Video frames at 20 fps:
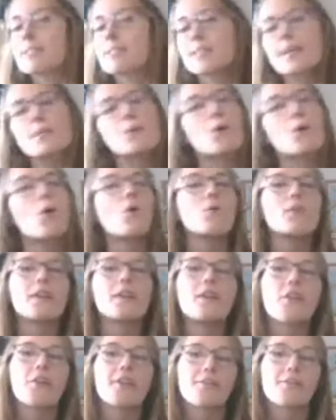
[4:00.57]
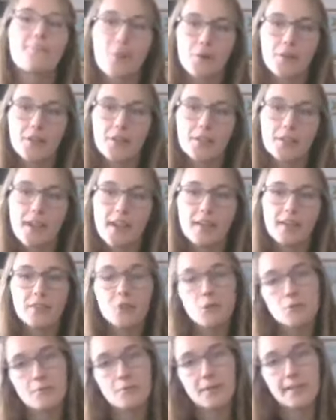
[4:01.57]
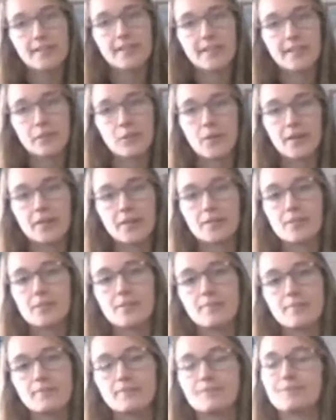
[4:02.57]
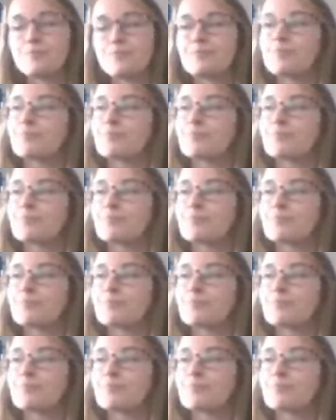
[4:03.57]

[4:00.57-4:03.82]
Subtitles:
But today we're only going to focus on those baleen whales.